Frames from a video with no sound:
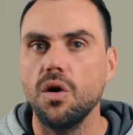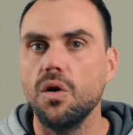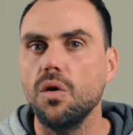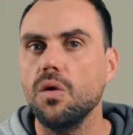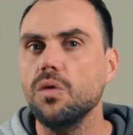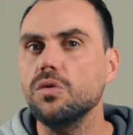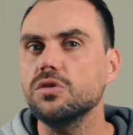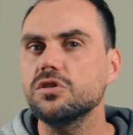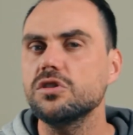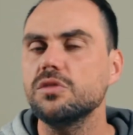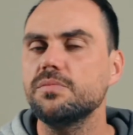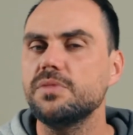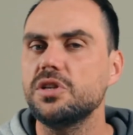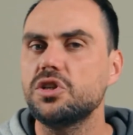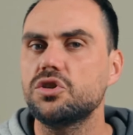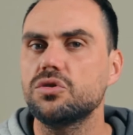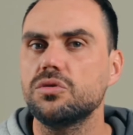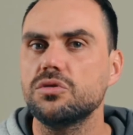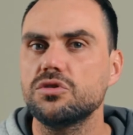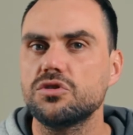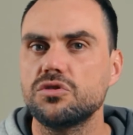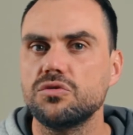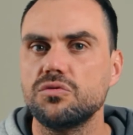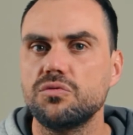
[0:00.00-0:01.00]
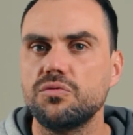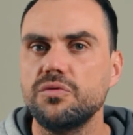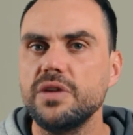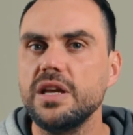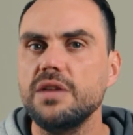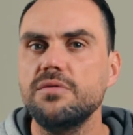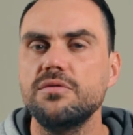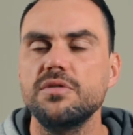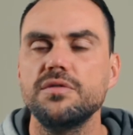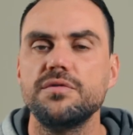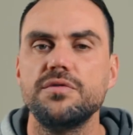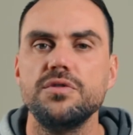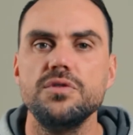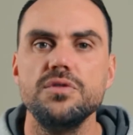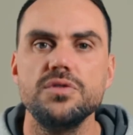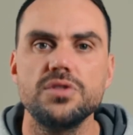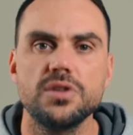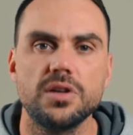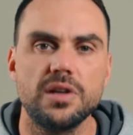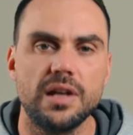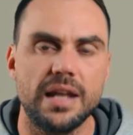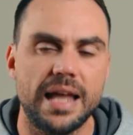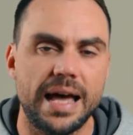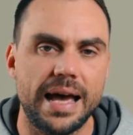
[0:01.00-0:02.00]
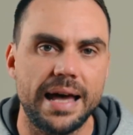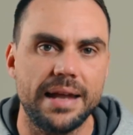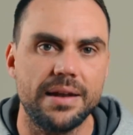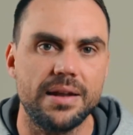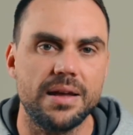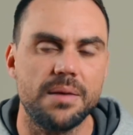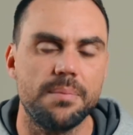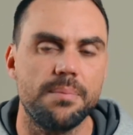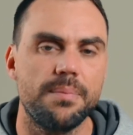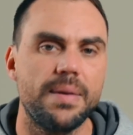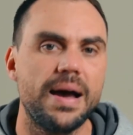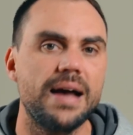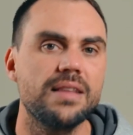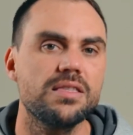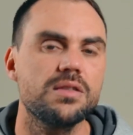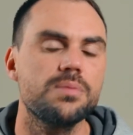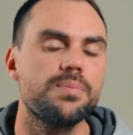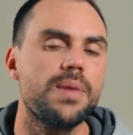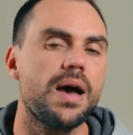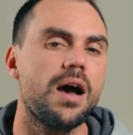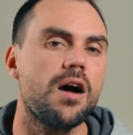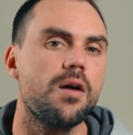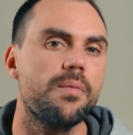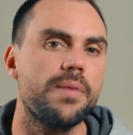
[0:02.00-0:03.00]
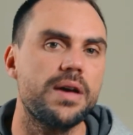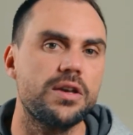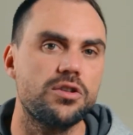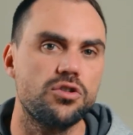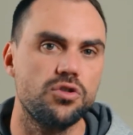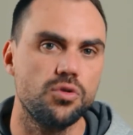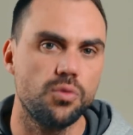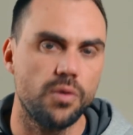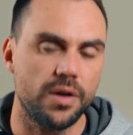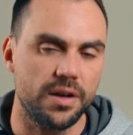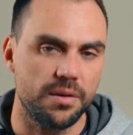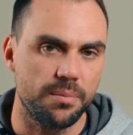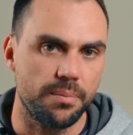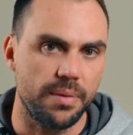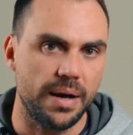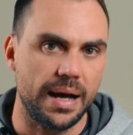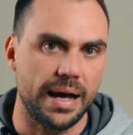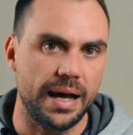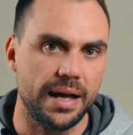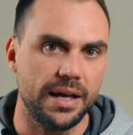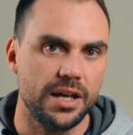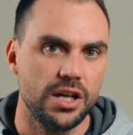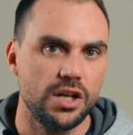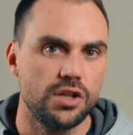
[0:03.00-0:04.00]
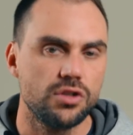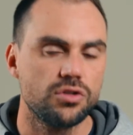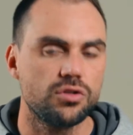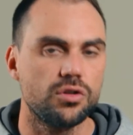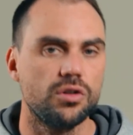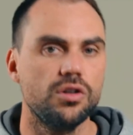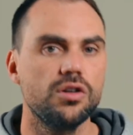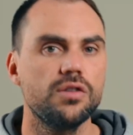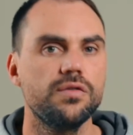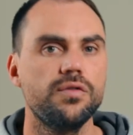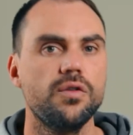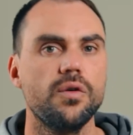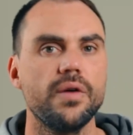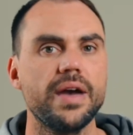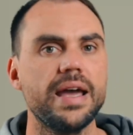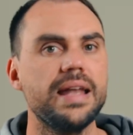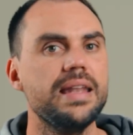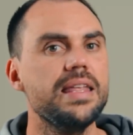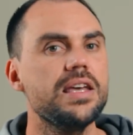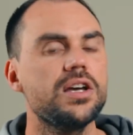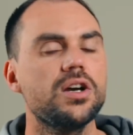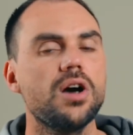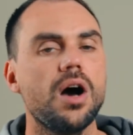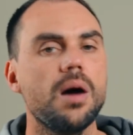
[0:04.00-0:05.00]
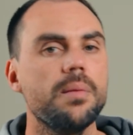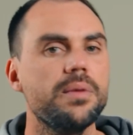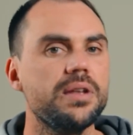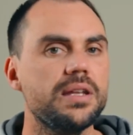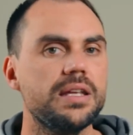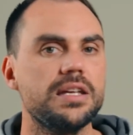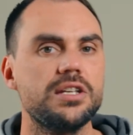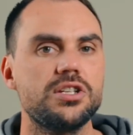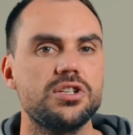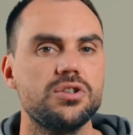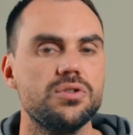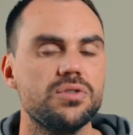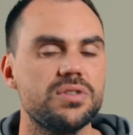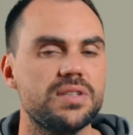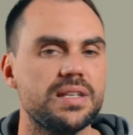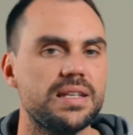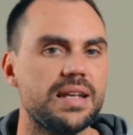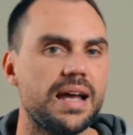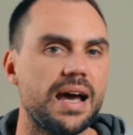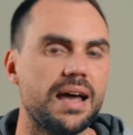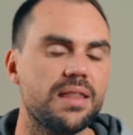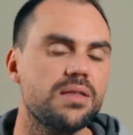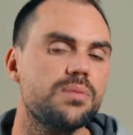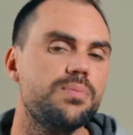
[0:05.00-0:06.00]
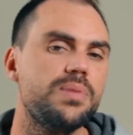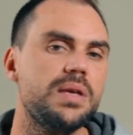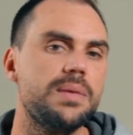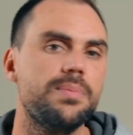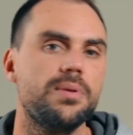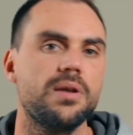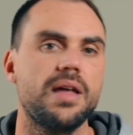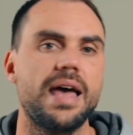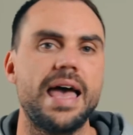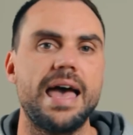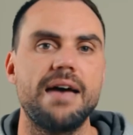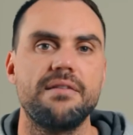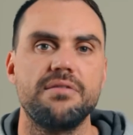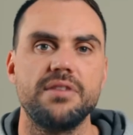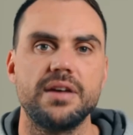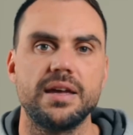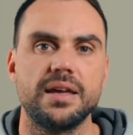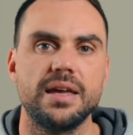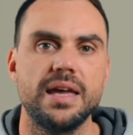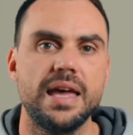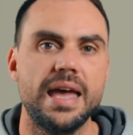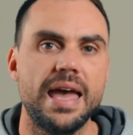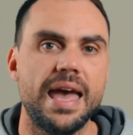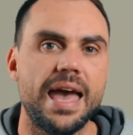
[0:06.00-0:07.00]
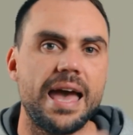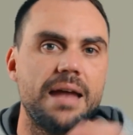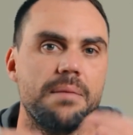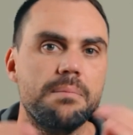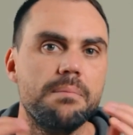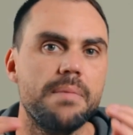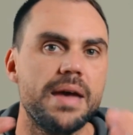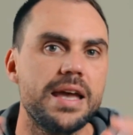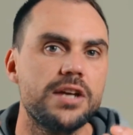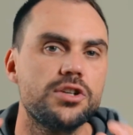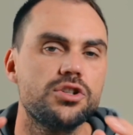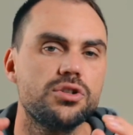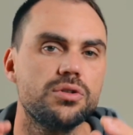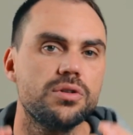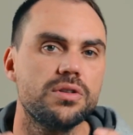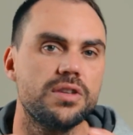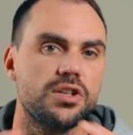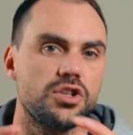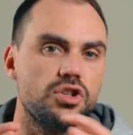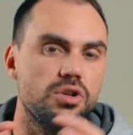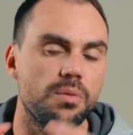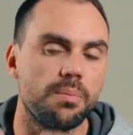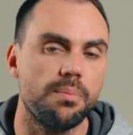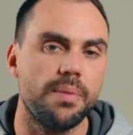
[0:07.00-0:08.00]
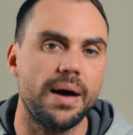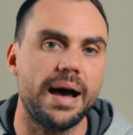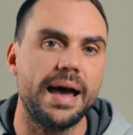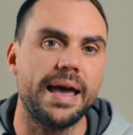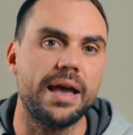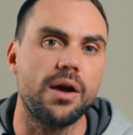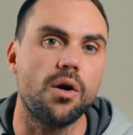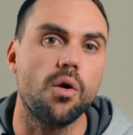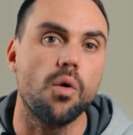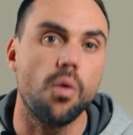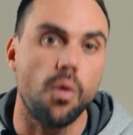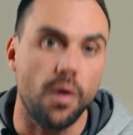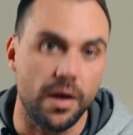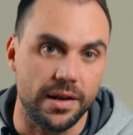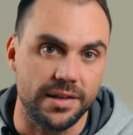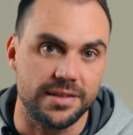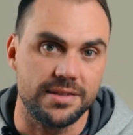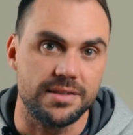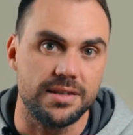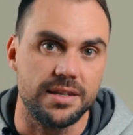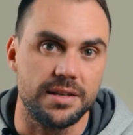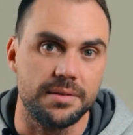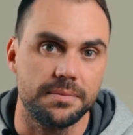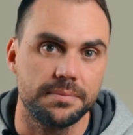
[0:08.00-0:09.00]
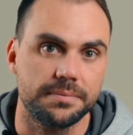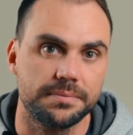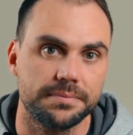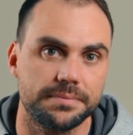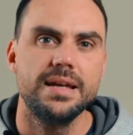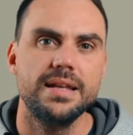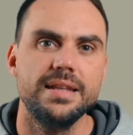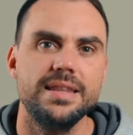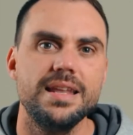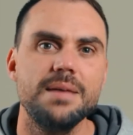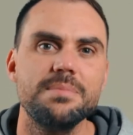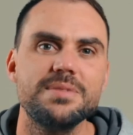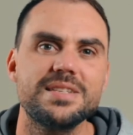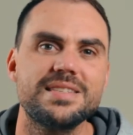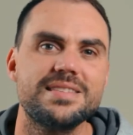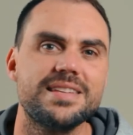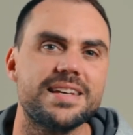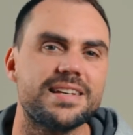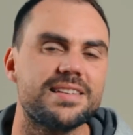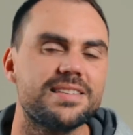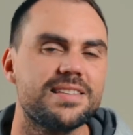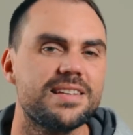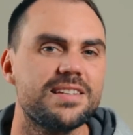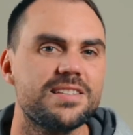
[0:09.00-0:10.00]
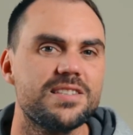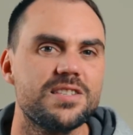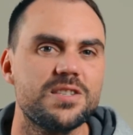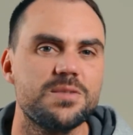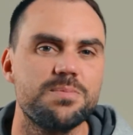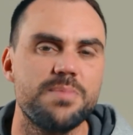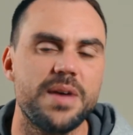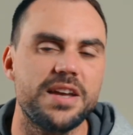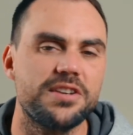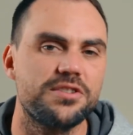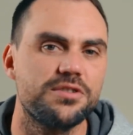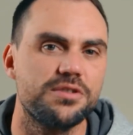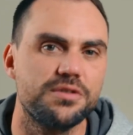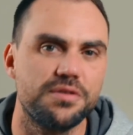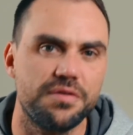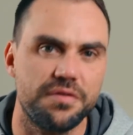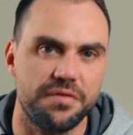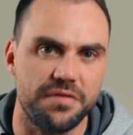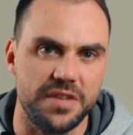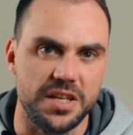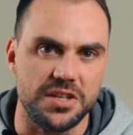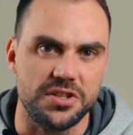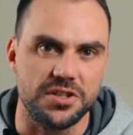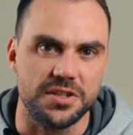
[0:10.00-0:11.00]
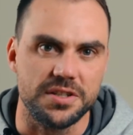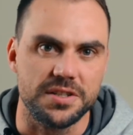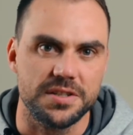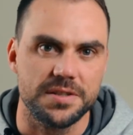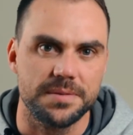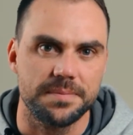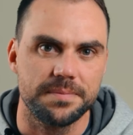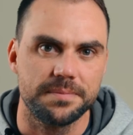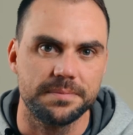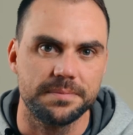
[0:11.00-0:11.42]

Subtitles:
Also be sure to read reviews online about the power bank you want to buy to look for any common issues that other people are having and make sure that you're buying quality. Number 6, special features.